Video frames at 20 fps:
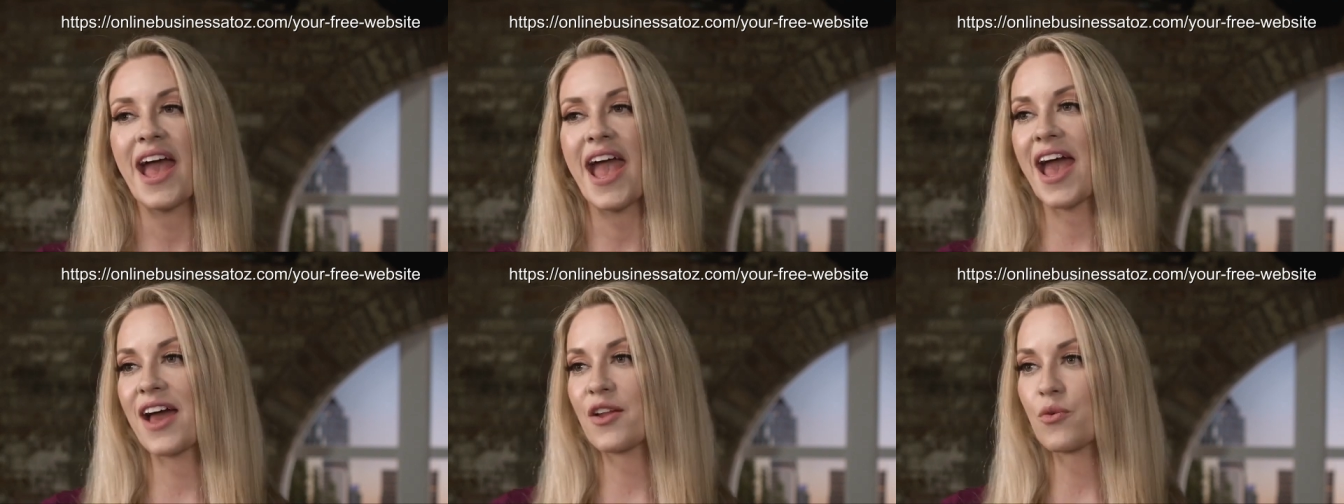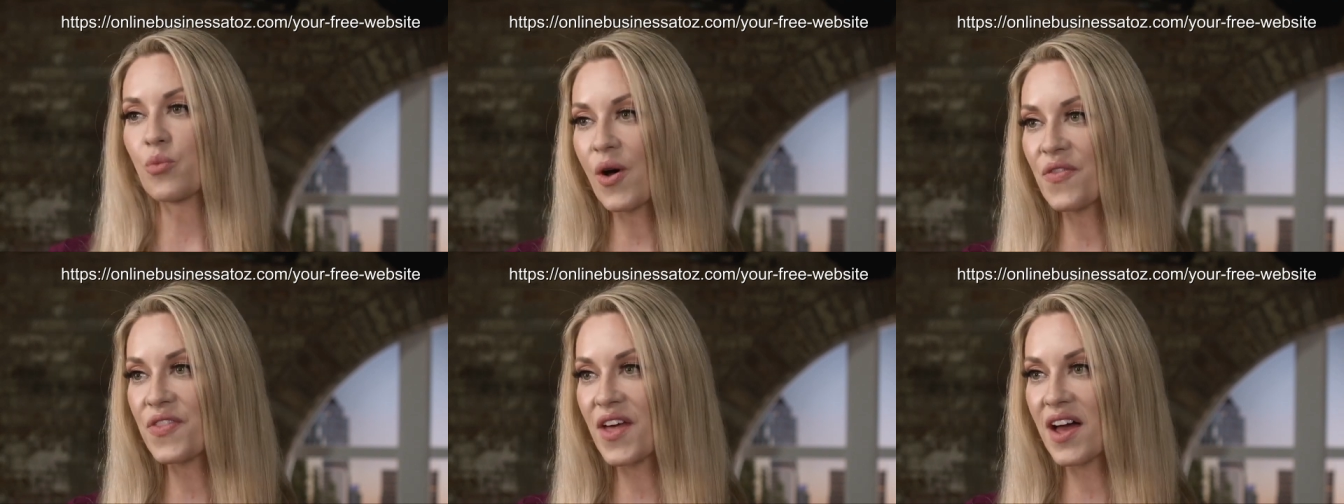
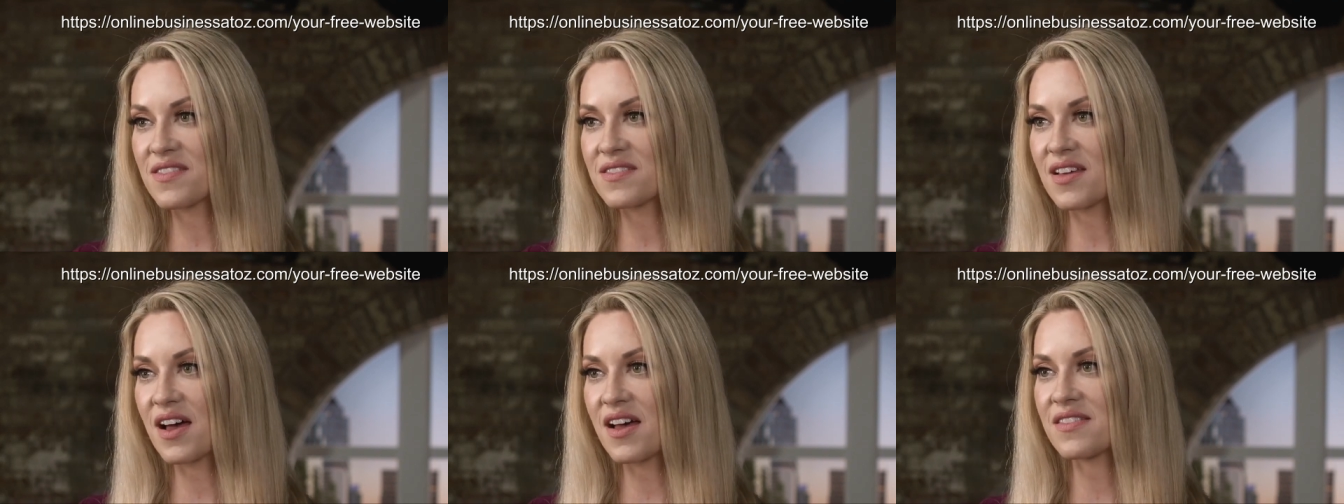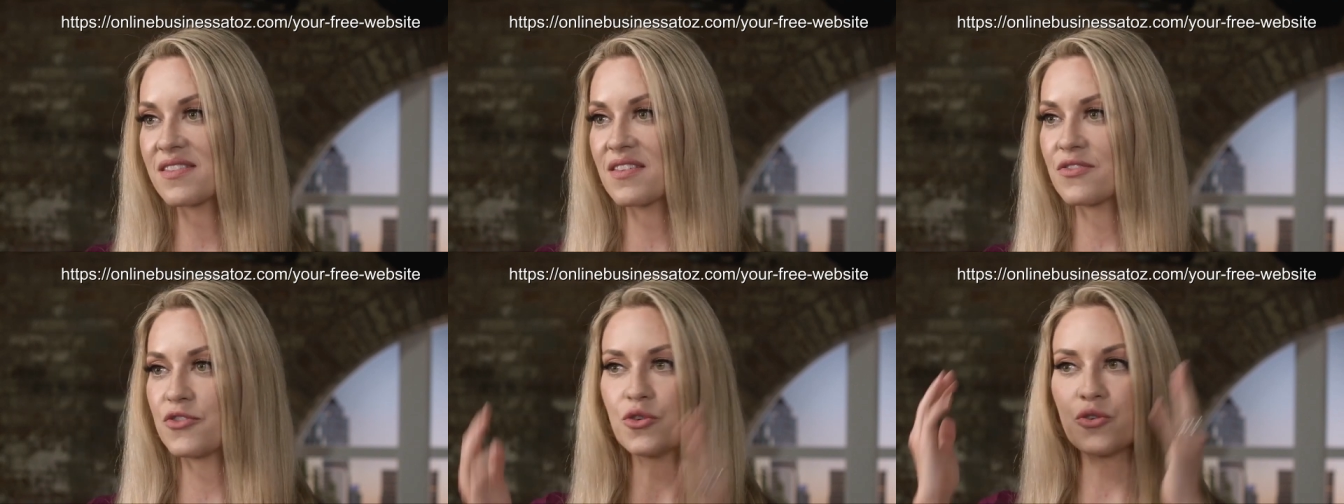And what that
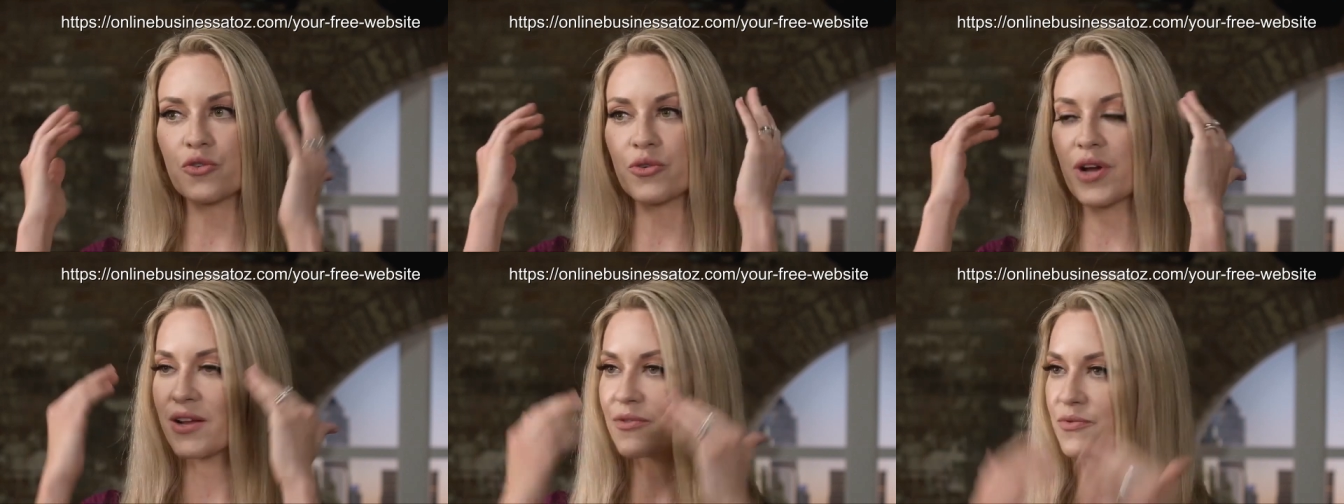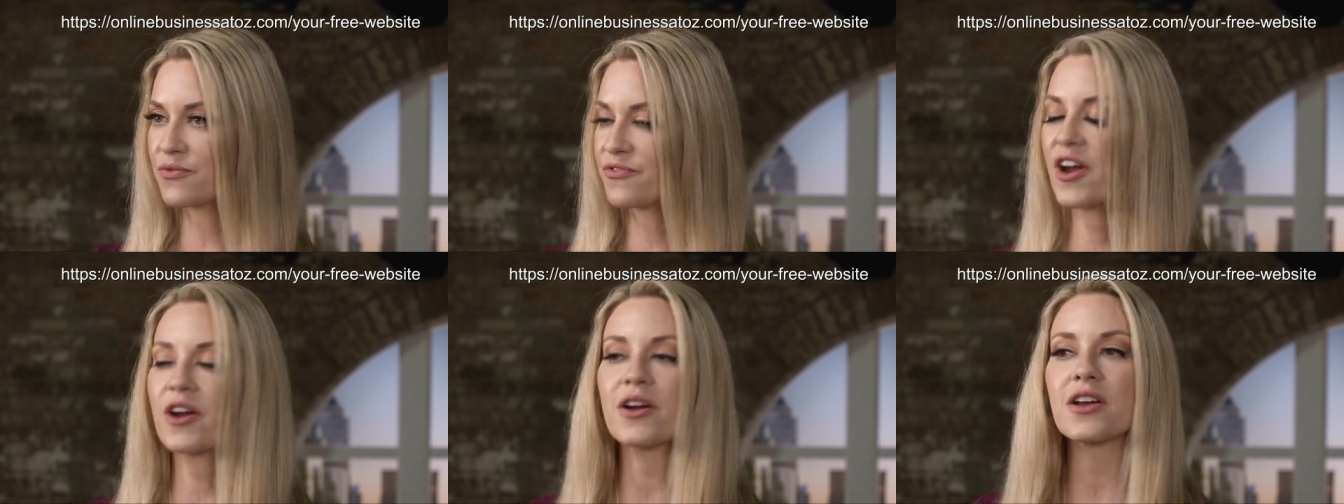does is you create
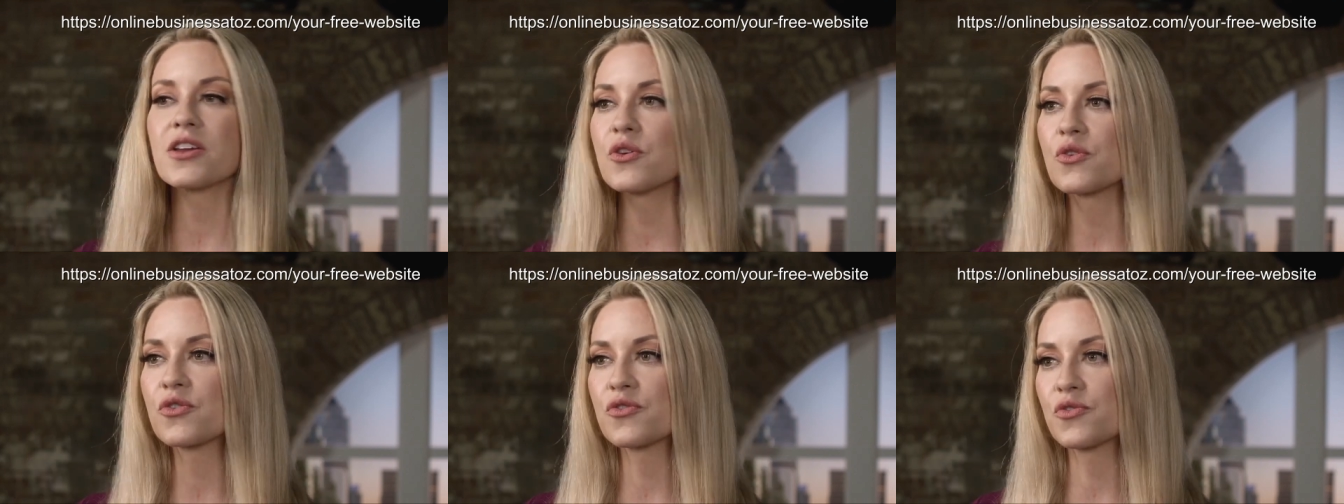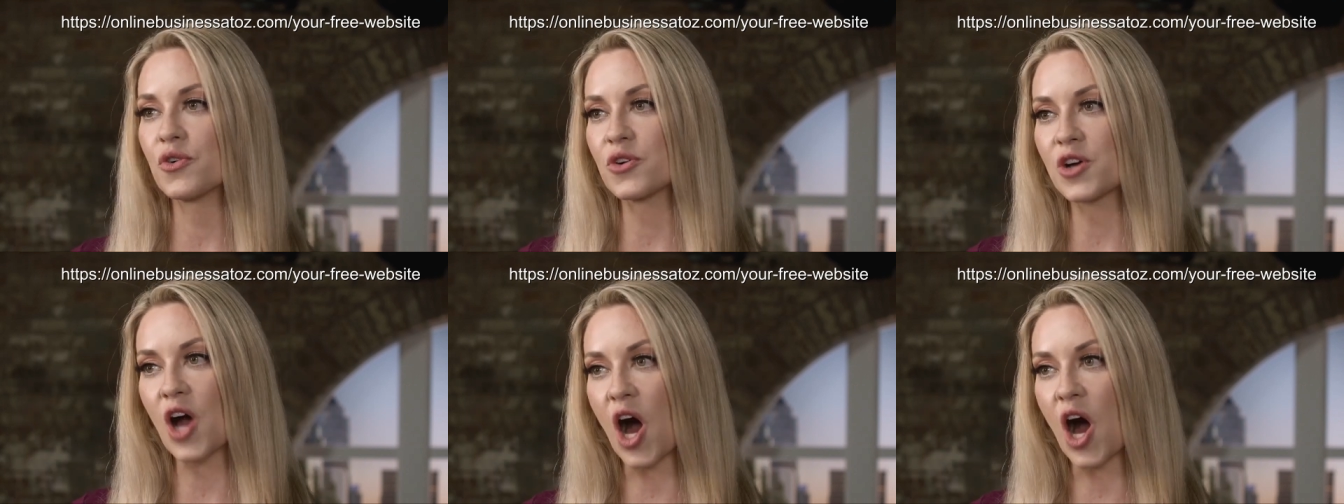very useful